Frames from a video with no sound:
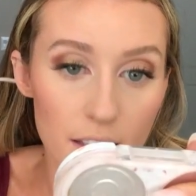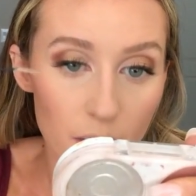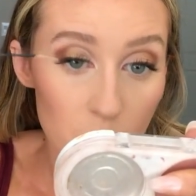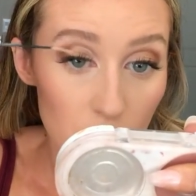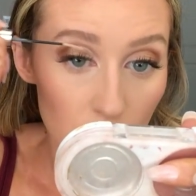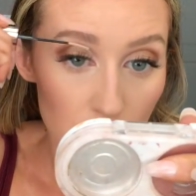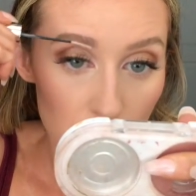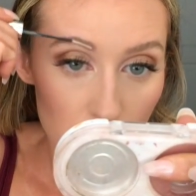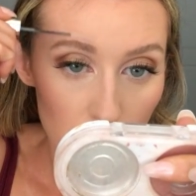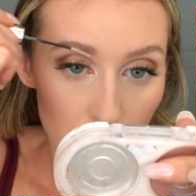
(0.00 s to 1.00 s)
I think I'm just gonna
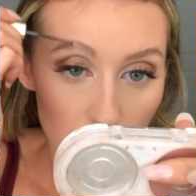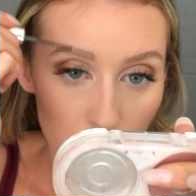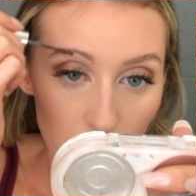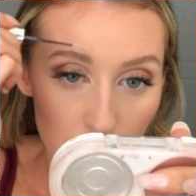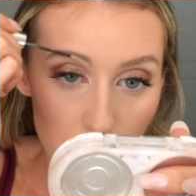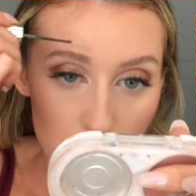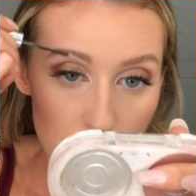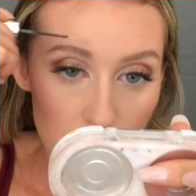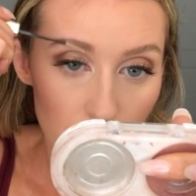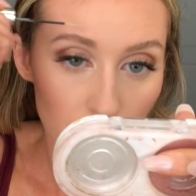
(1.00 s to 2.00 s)
do some
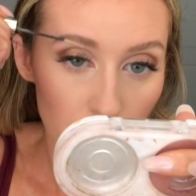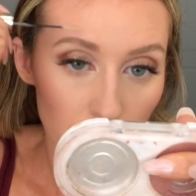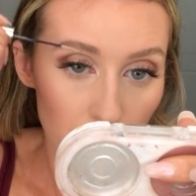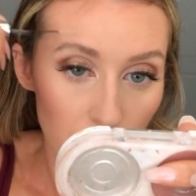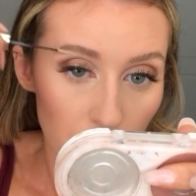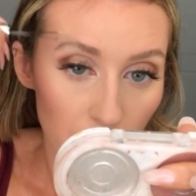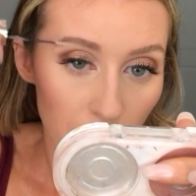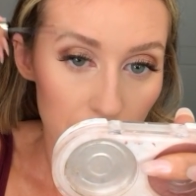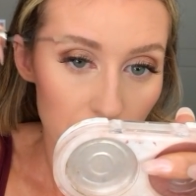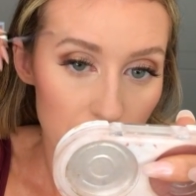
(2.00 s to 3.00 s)
lips
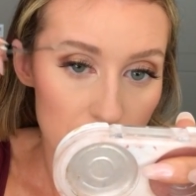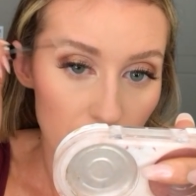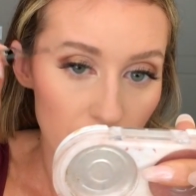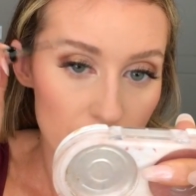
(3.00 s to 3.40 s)
and then that's it.